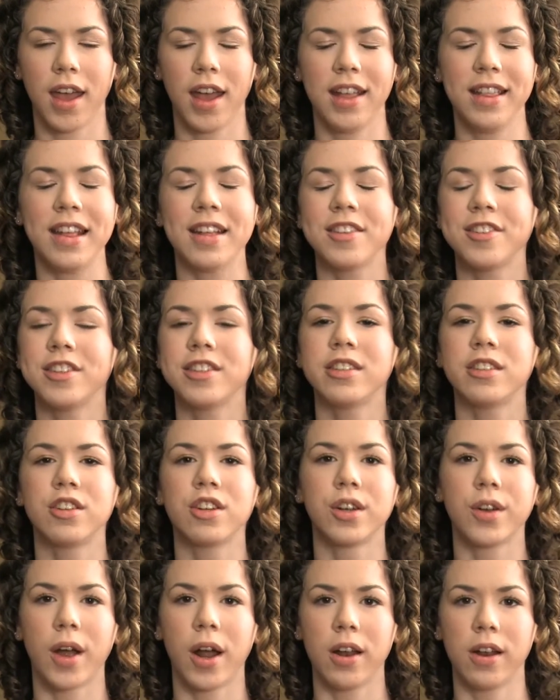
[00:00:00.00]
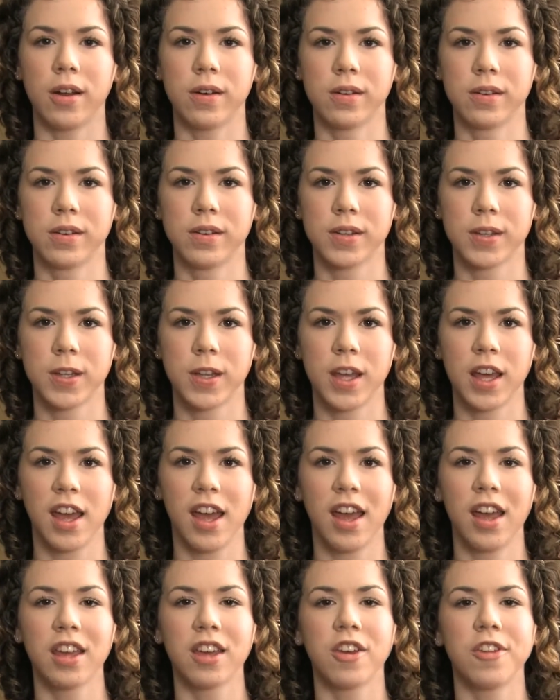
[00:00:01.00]
And that's just Toronto.
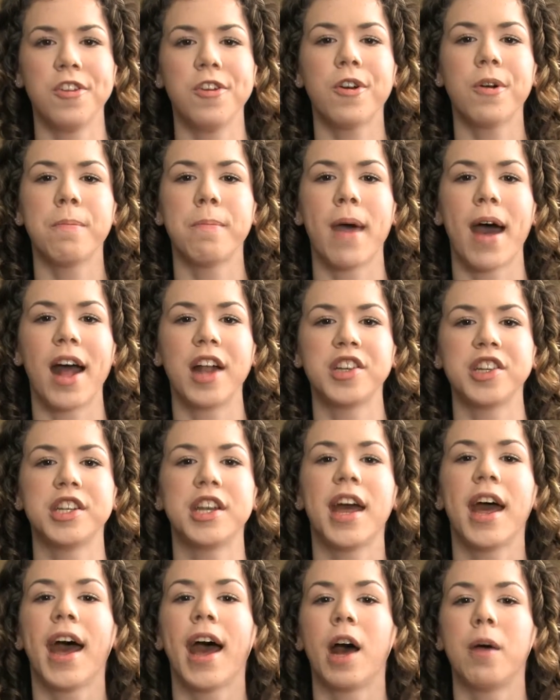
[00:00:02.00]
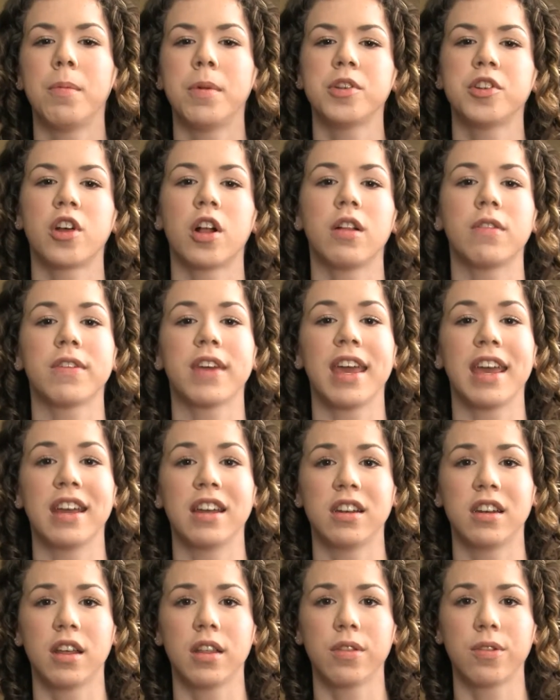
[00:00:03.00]
Can you imagine how much all of
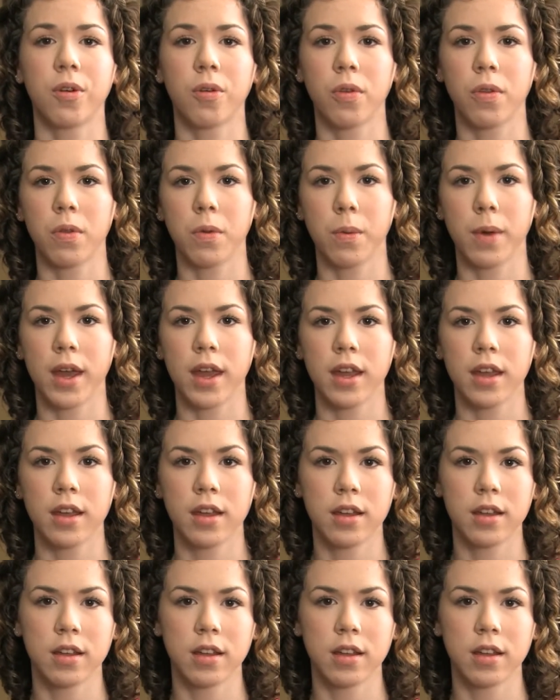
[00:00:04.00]
Canada throws away?